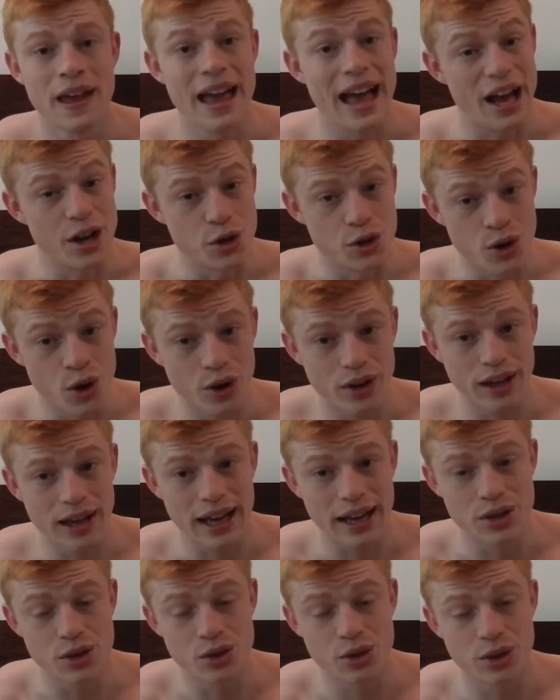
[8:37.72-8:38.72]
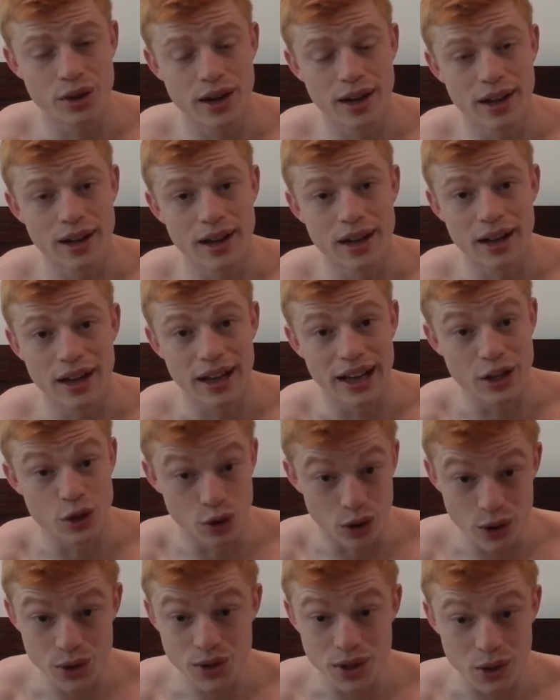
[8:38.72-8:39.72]
and you're not and you're uh, and
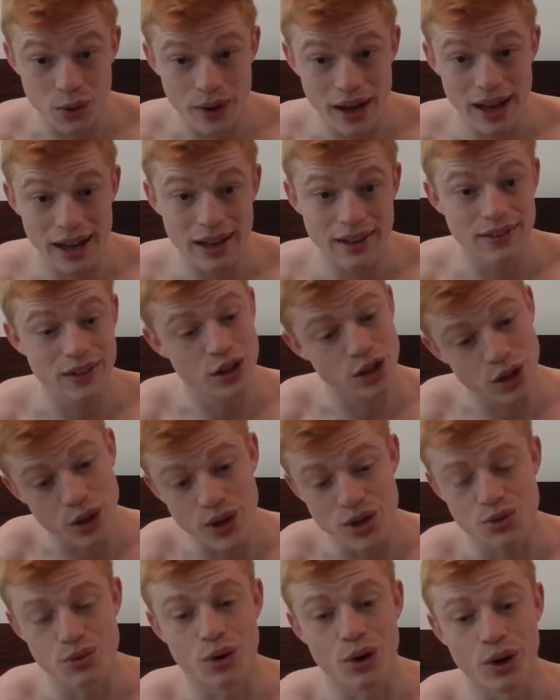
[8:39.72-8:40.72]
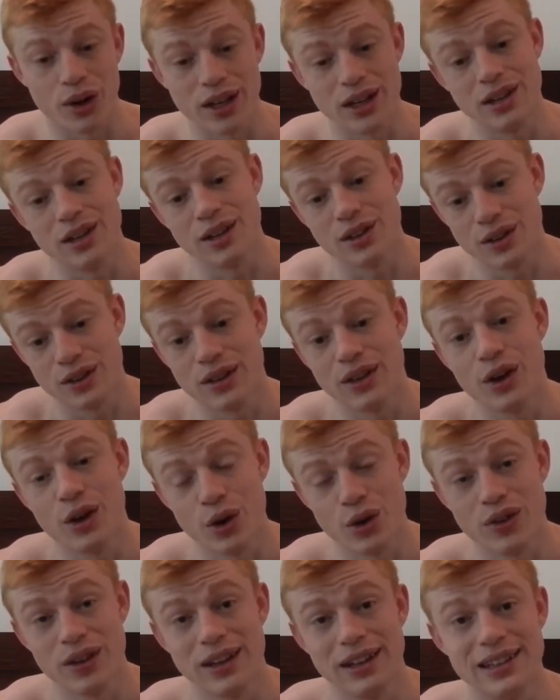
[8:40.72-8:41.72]
you're losing weight, you know it's wrong, and you
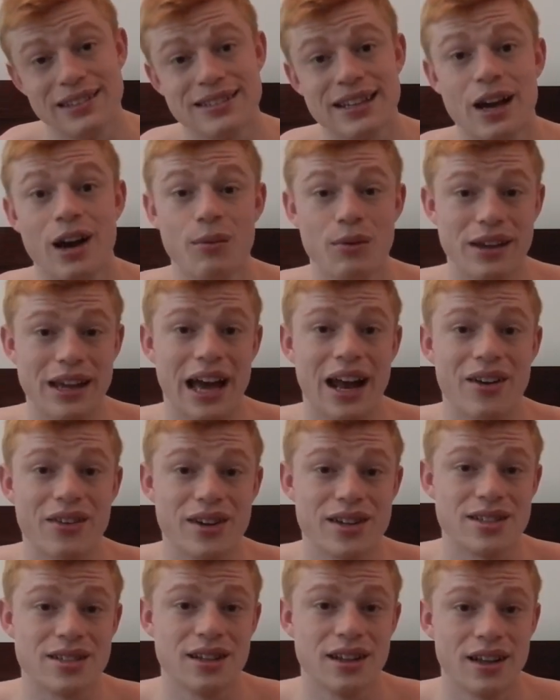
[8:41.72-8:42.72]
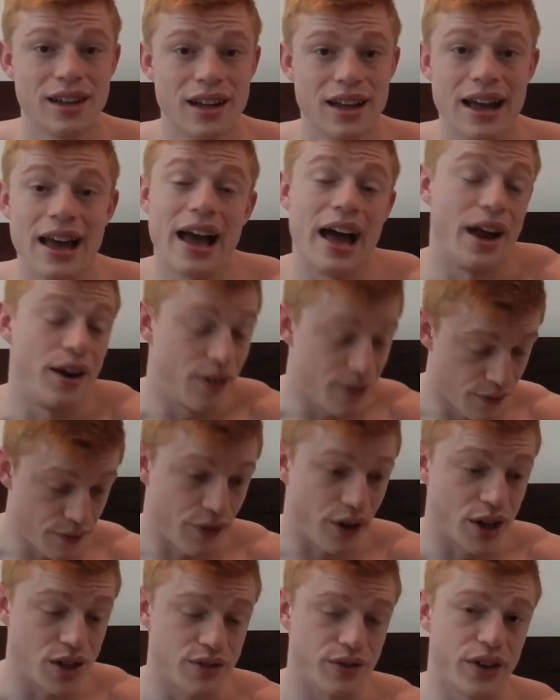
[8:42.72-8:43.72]
know that you need to up the calories, and
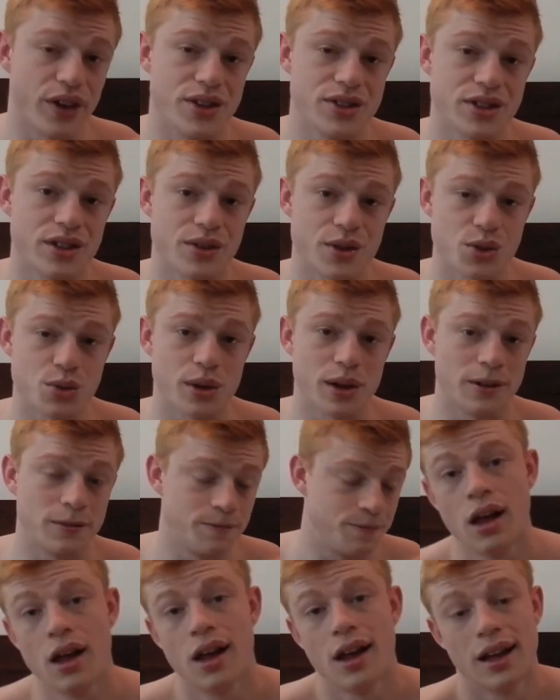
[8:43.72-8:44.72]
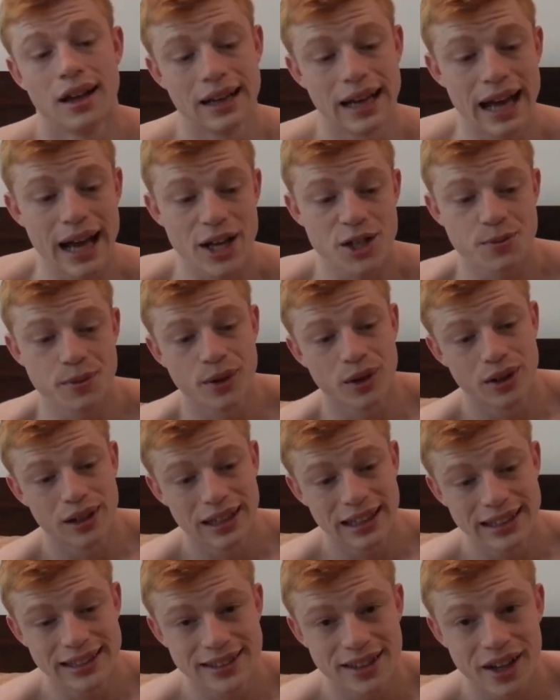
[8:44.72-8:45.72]
vice versa as well. Last but not
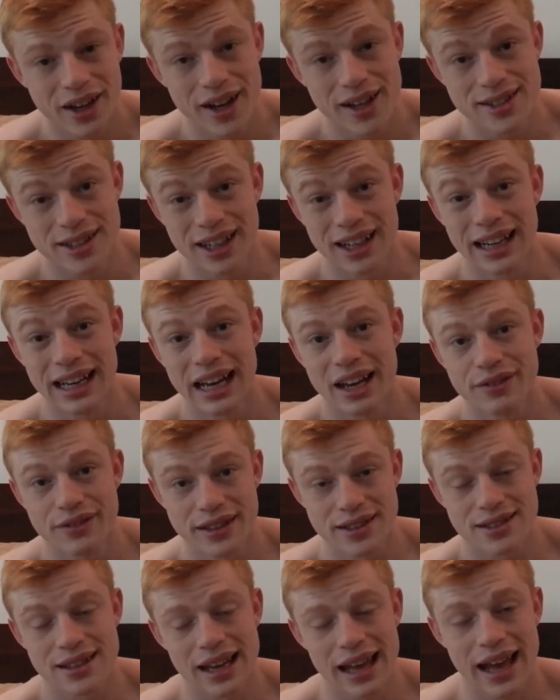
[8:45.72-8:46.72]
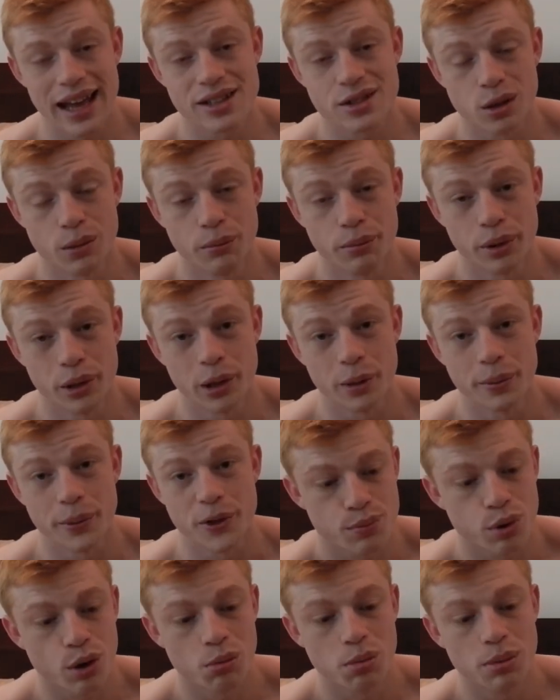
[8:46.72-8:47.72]
least, guys, and I left this last on
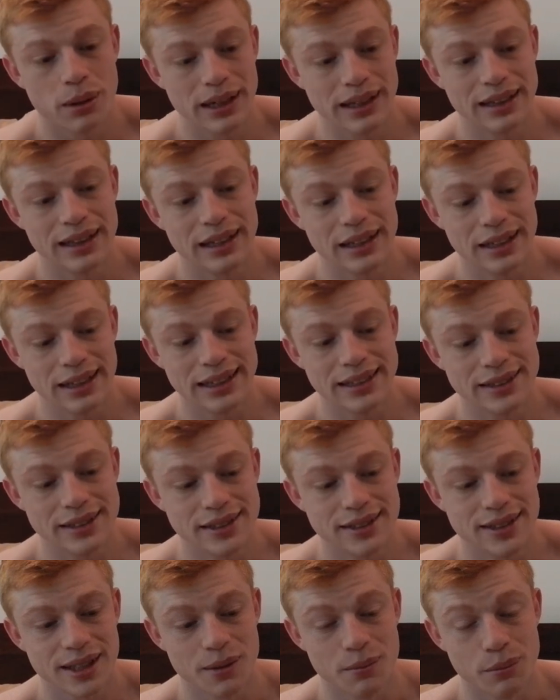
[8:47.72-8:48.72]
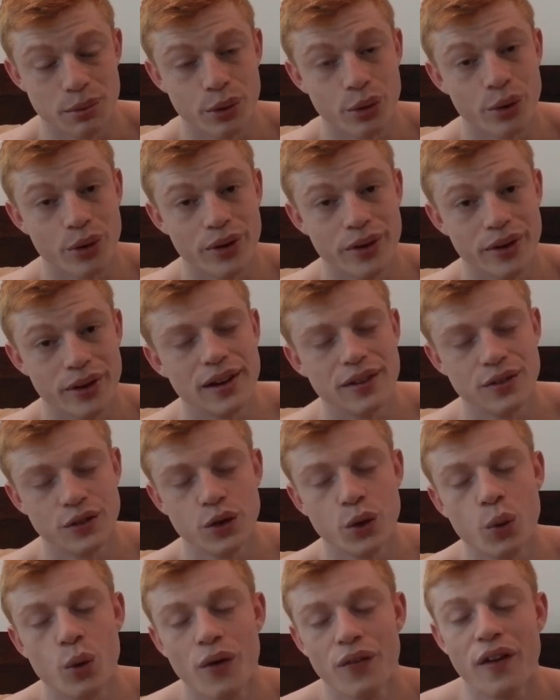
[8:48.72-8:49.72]
purpose, probably the least important,
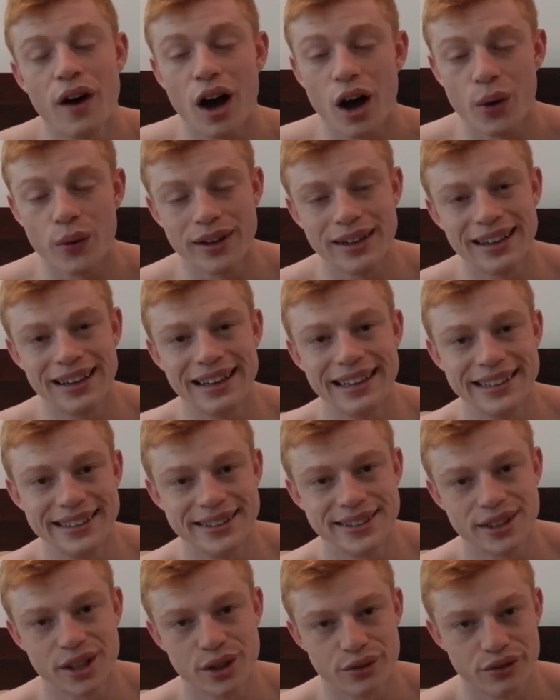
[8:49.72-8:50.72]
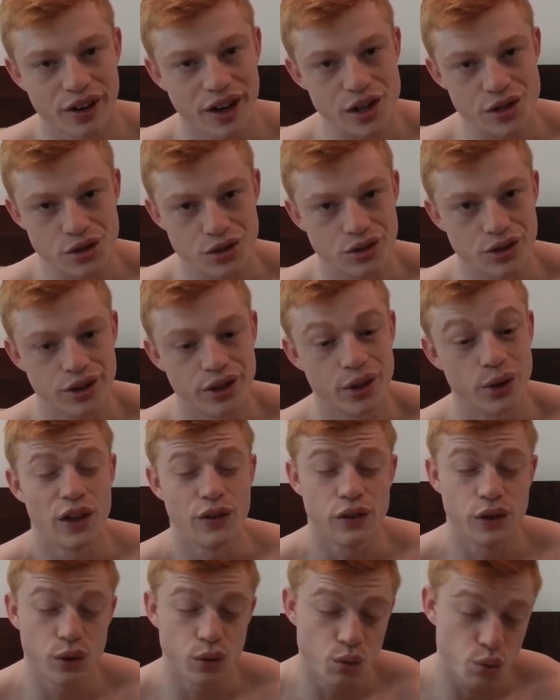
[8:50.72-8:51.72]
the one that I would least advise you to do.
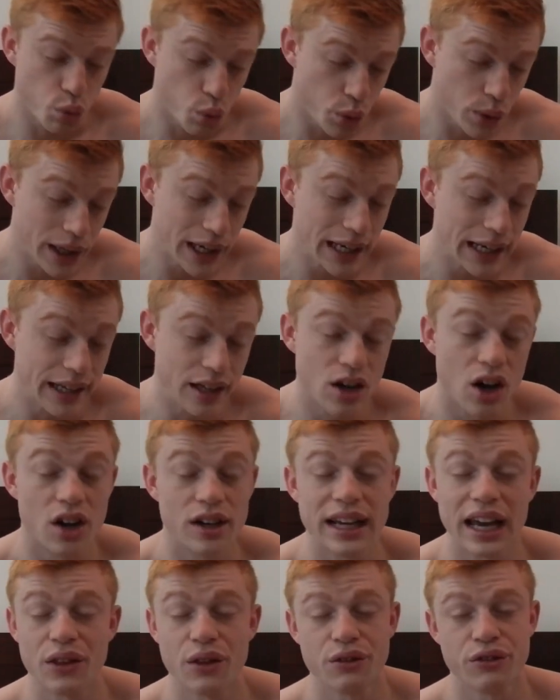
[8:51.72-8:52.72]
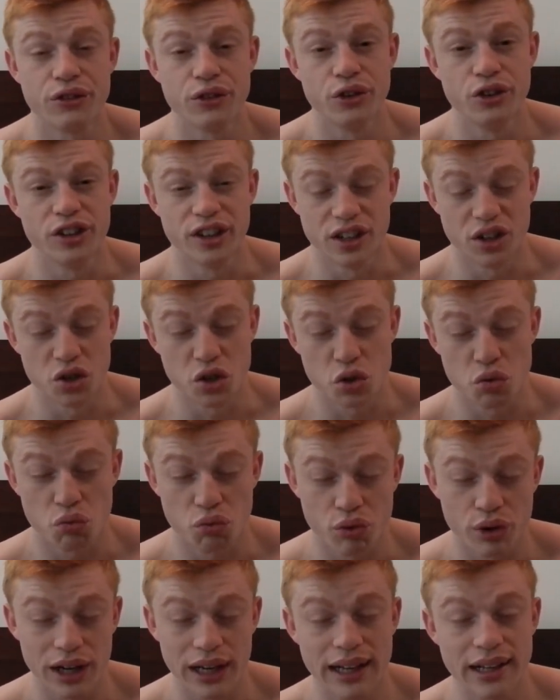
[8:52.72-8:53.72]
If you really can't get the food in and you
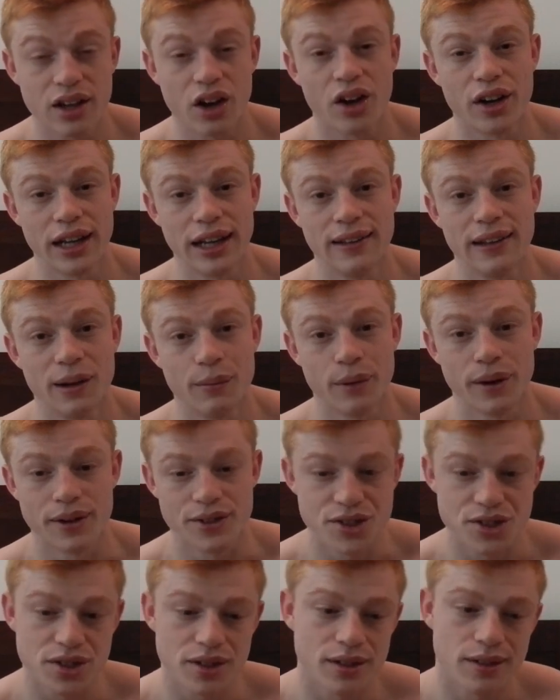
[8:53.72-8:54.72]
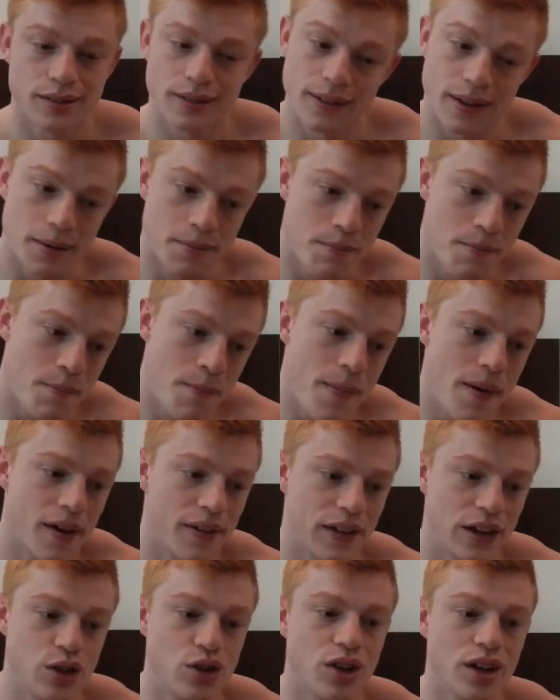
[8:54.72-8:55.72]
really can't eat that much, then,
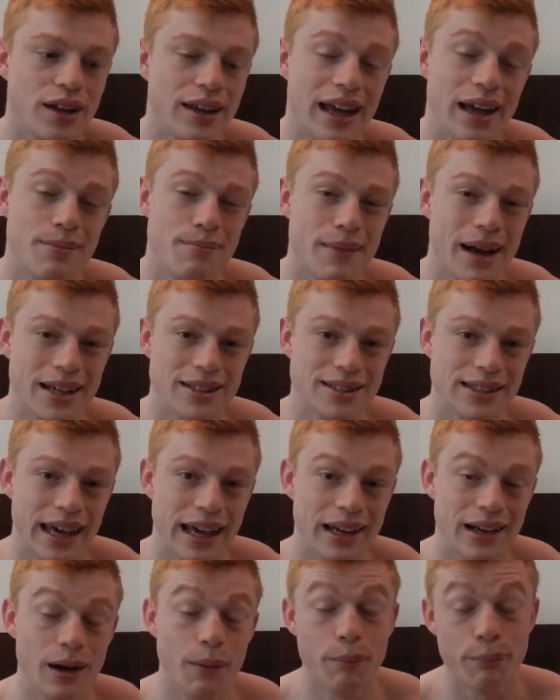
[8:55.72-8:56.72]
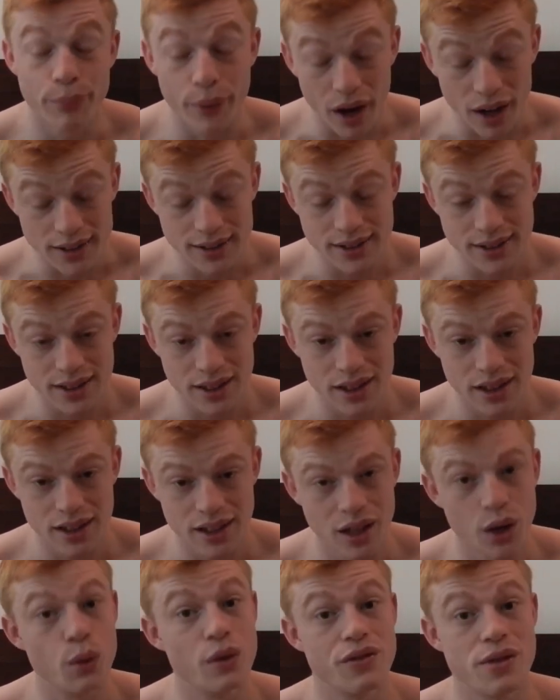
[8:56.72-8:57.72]
then you could get a mass gainer. But
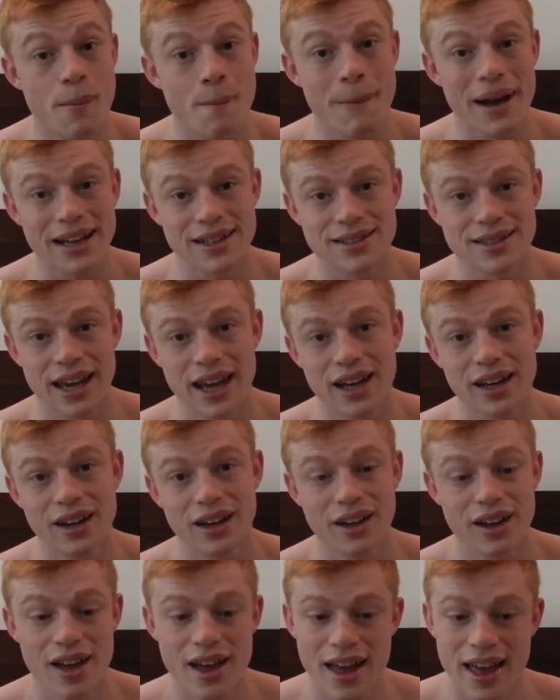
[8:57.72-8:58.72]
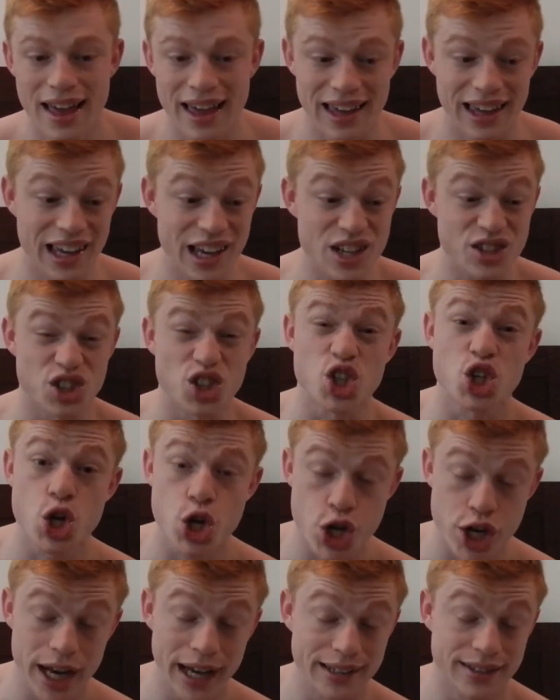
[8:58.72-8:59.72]
with the mass gainer, it is a
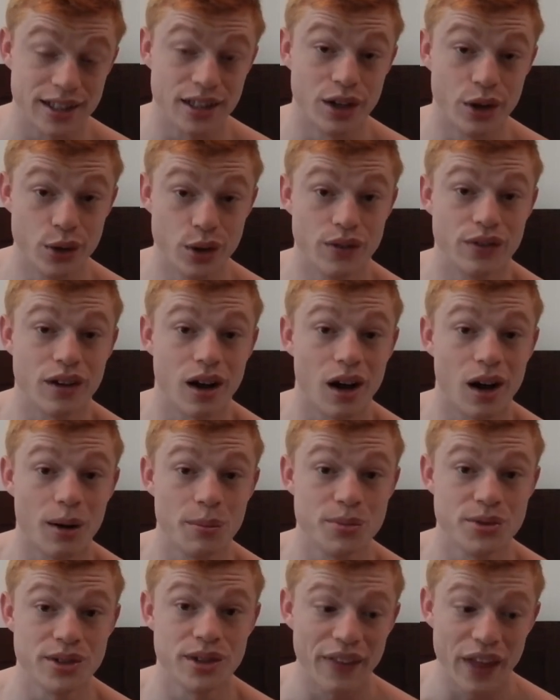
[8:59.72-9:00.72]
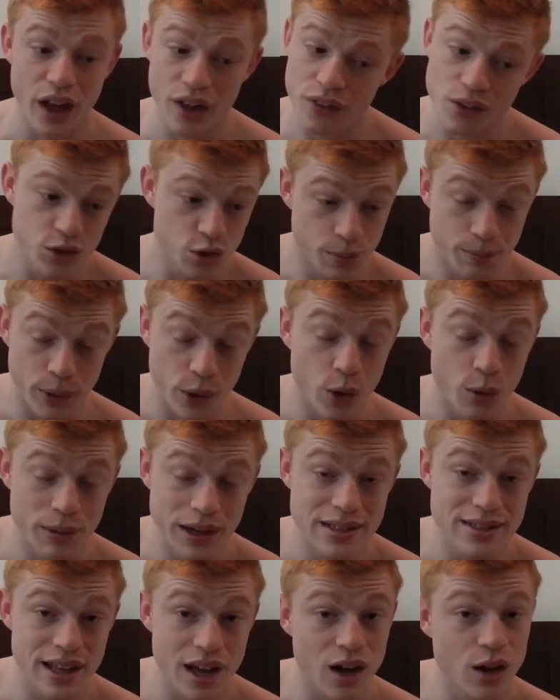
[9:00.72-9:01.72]
shit load of carbs. There, by all
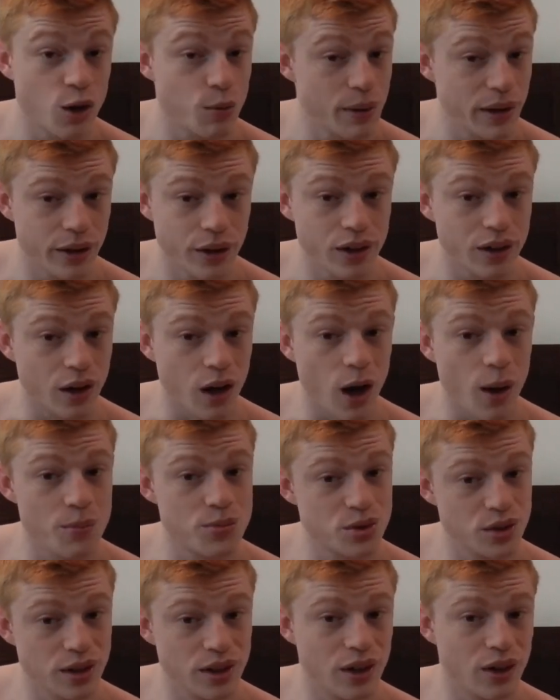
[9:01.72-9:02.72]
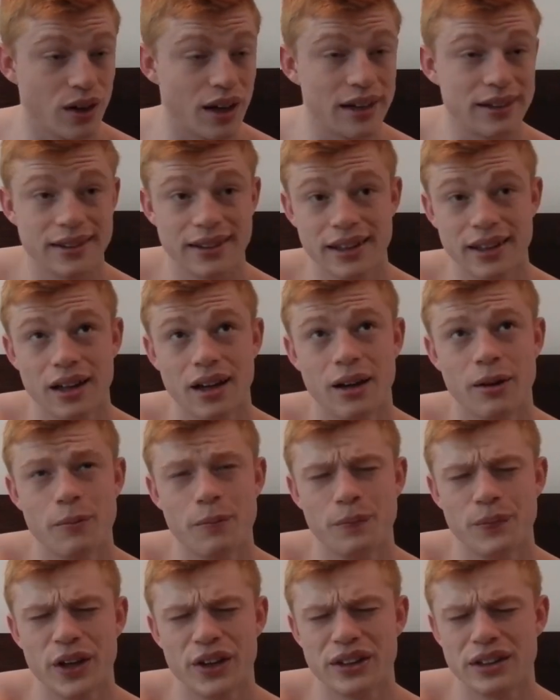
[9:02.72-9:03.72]
means, there could be good carbs, you know, like the,
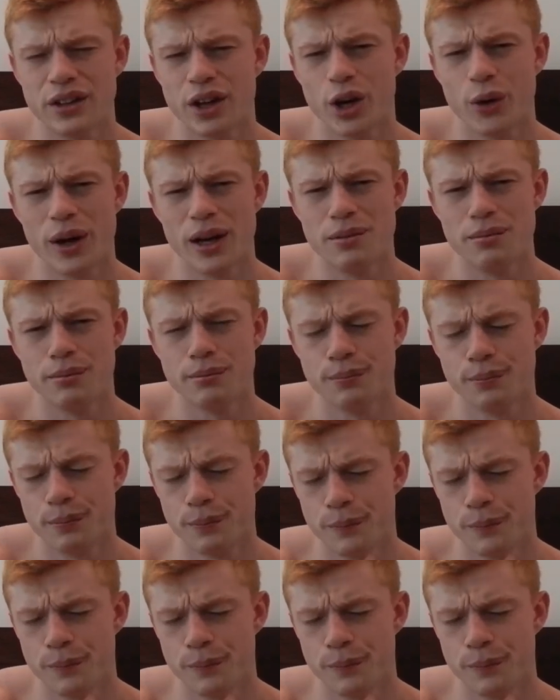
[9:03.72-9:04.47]
um, I think the ON